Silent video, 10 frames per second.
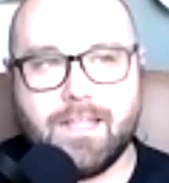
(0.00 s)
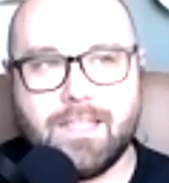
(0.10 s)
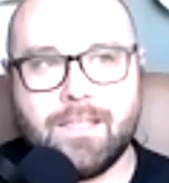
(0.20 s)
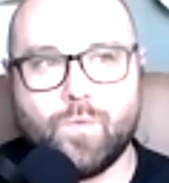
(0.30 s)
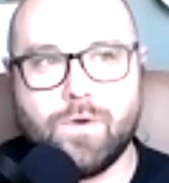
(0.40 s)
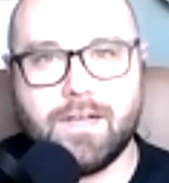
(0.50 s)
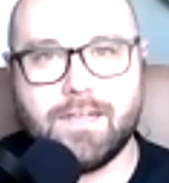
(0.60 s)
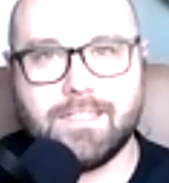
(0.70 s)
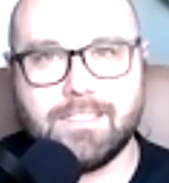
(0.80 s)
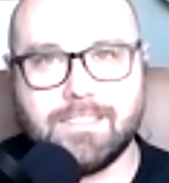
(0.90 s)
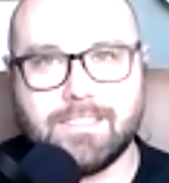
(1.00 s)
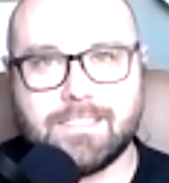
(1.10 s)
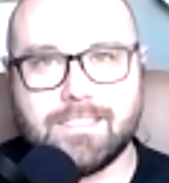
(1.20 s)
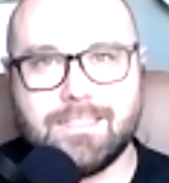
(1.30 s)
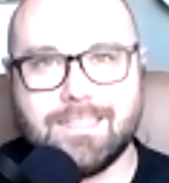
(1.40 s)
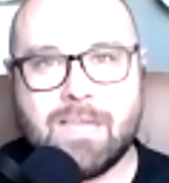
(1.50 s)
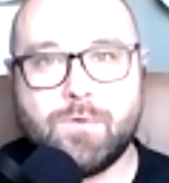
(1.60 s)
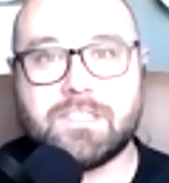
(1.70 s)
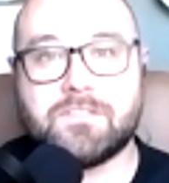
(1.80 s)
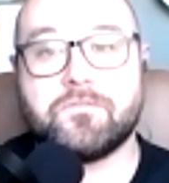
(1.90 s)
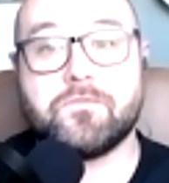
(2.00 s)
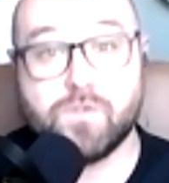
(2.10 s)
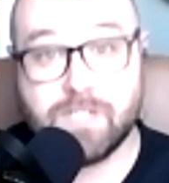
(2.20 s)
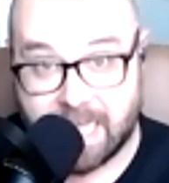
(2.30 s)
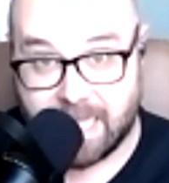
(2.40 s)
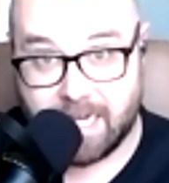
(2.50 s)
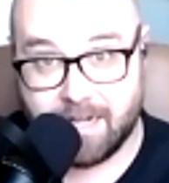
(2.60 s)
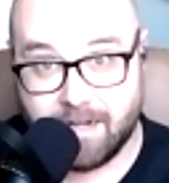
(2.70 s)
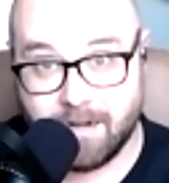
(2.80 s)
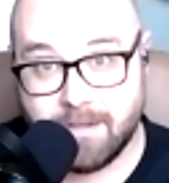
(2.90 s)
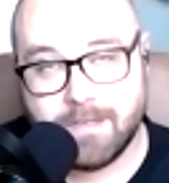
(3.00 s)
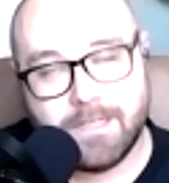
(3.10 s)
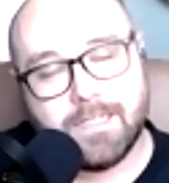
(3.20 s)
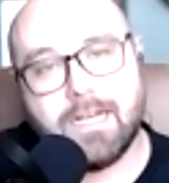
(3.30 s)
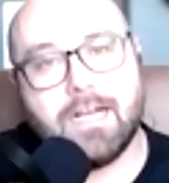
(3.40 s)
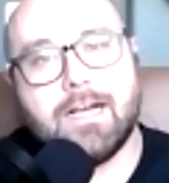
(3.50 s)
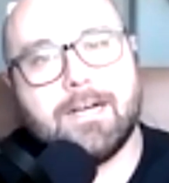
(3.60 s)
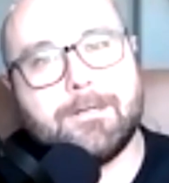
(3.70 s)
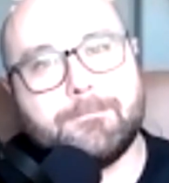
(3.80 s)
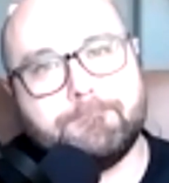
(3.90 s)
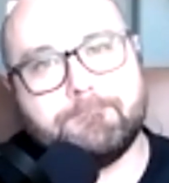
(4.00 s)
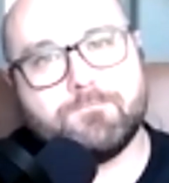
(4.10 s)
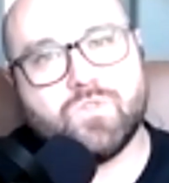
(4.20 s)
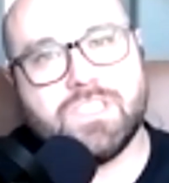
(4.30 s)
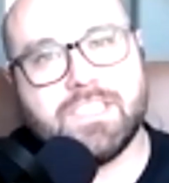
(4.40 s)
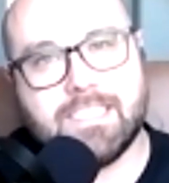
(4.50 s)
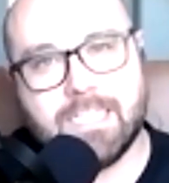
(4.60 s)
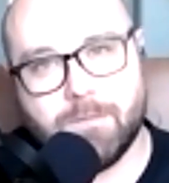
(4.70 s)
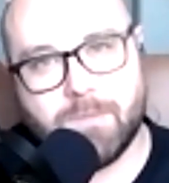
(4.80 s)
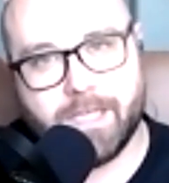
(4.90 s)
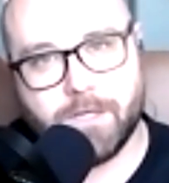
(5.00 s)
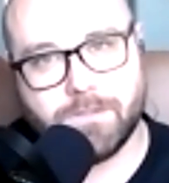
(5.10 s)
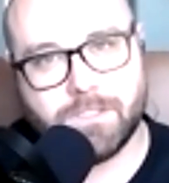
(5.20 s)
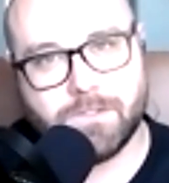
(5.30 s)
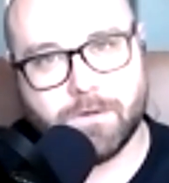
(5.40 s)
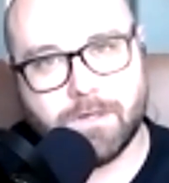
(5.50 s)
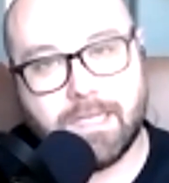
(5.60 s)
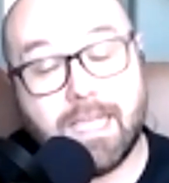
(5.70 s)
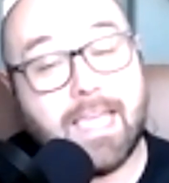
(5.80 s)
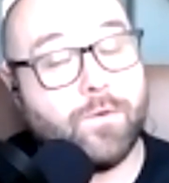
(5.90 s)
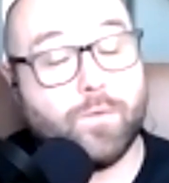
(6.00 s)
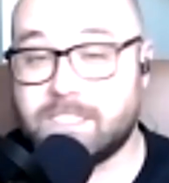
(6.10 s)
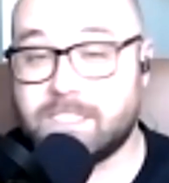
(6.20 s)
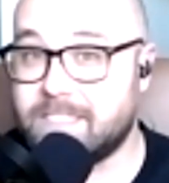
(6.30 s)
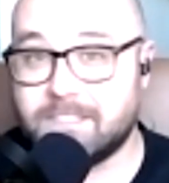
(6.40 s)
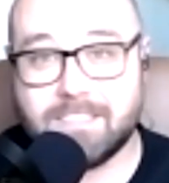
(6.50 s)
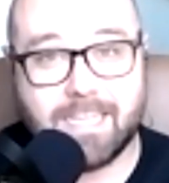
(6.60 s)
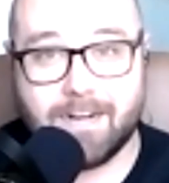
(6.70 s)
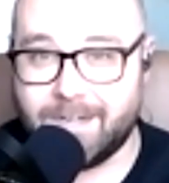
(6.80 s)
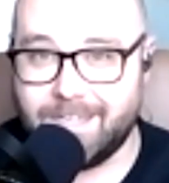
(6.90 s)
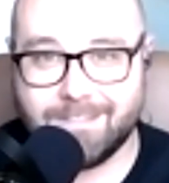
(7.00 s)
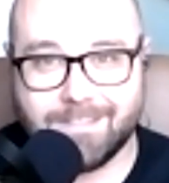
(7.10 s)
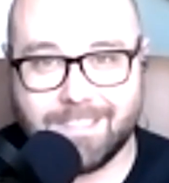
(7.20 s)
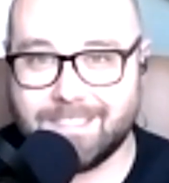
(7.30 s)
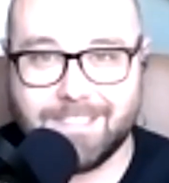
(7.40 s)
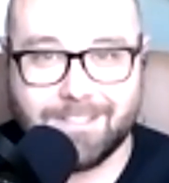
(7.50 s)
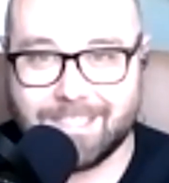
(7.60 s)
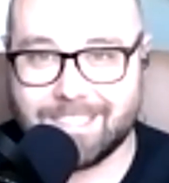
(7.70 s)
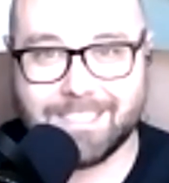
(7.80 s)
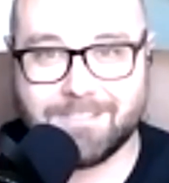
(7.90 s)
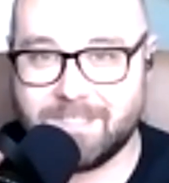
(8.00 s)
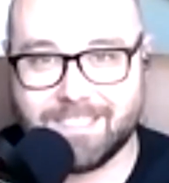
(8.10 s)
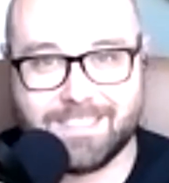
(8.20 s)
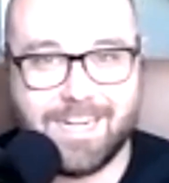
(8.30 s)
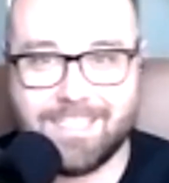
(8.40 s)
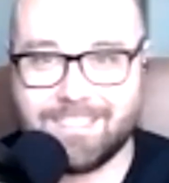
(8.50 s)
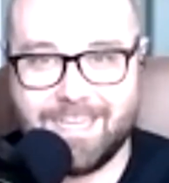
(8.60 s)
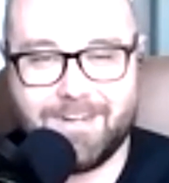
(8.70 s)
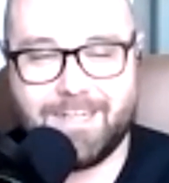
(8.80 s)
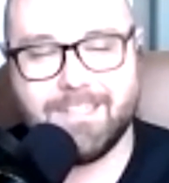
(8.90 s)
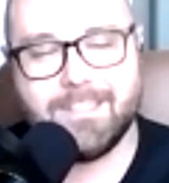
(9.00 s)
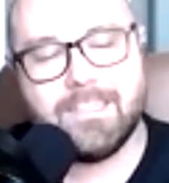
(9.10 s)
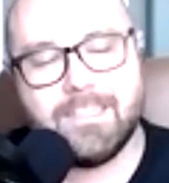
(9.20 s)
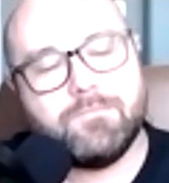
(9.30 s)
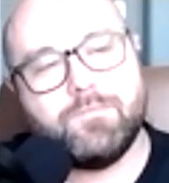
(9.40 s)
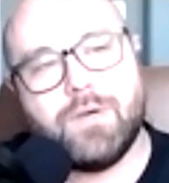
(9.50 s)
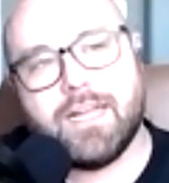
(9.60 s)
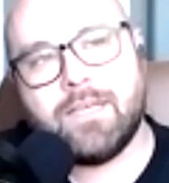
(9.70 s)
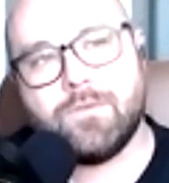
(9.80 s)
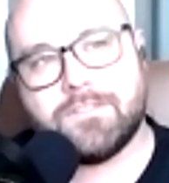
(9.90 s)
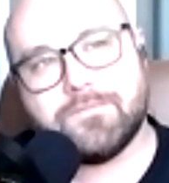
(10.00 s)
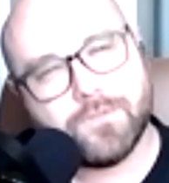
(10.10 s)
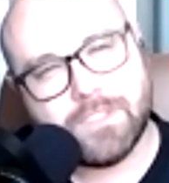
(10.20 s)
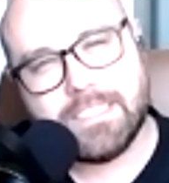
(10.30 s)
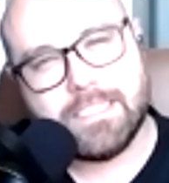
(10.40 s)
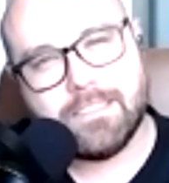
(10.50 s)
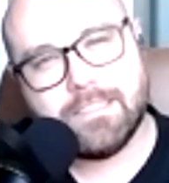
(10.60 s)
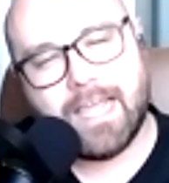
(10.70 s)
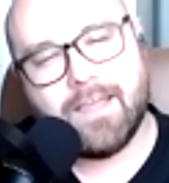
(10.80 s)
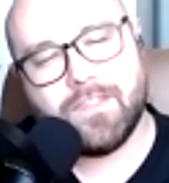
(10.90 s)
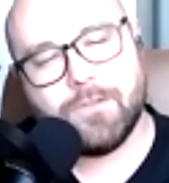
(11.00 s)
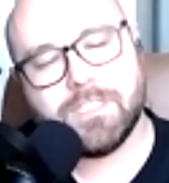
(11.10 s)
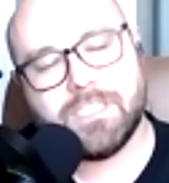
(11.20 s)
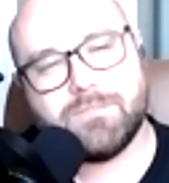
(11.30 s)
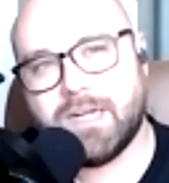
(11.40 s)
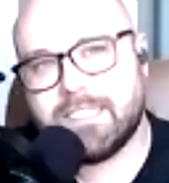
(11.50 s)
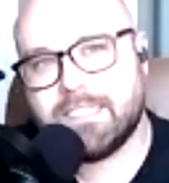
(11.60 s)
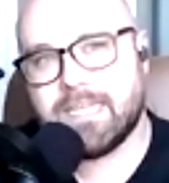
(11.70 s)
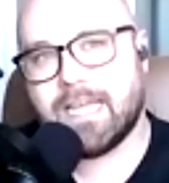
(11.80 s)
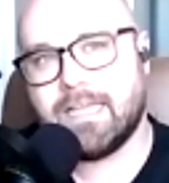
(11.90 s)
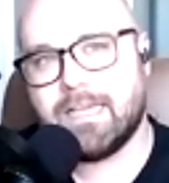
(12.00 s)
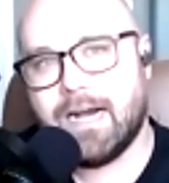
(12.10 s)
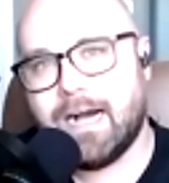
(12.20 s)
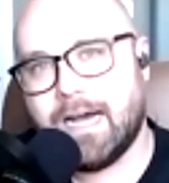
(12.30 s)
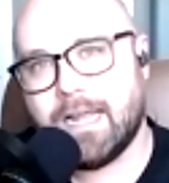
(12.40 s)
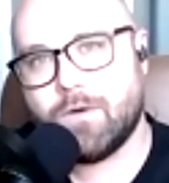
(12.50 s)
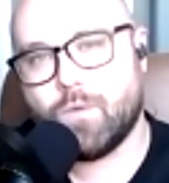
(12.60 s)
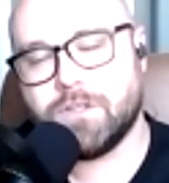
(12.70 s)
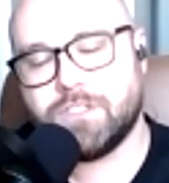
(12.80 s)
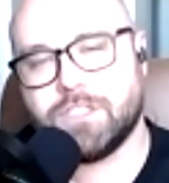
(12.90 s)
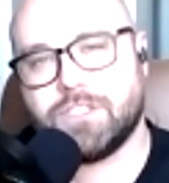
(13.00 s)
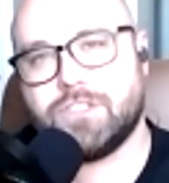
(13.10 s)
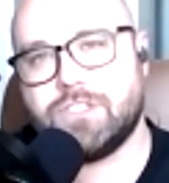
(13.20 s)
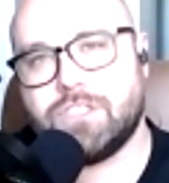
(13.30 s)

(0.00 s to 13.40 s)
it was, it was freeing um, to tell my own story. It was still scary. That, you know, that doesn't mean it's not scary but it was freeing. And the responses I got were just